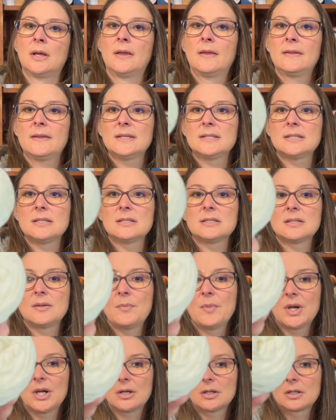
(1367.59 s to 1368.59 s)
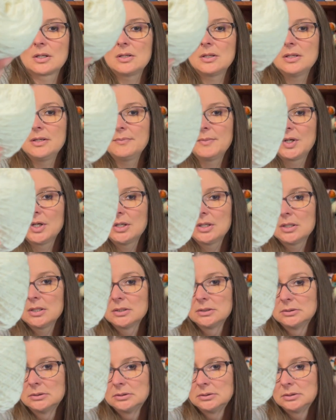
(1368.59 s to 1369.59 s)
This is the Bear Glimmer.
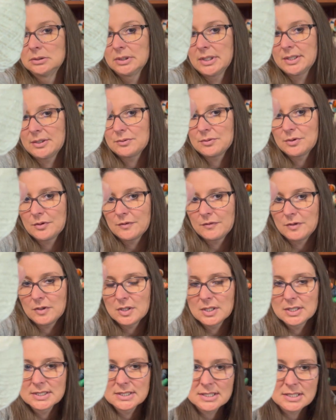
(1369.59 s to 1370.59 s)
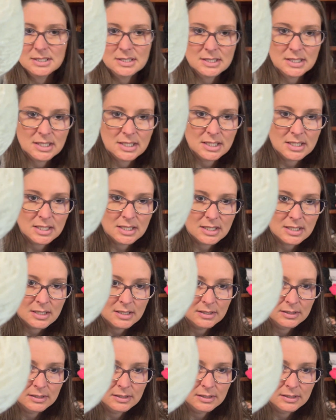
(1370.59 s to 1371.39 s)
I don't know if you can see.